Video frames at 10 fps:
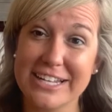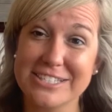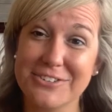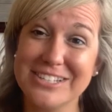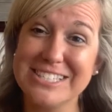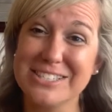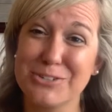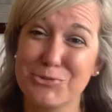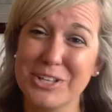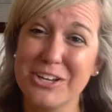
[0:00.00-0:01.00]
And so this is a
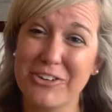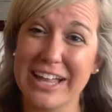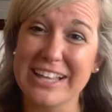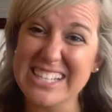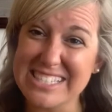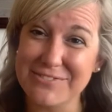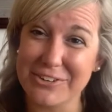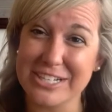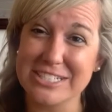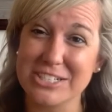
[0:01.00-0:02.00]
really great lesson for
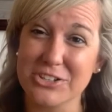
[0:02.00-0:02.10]
us to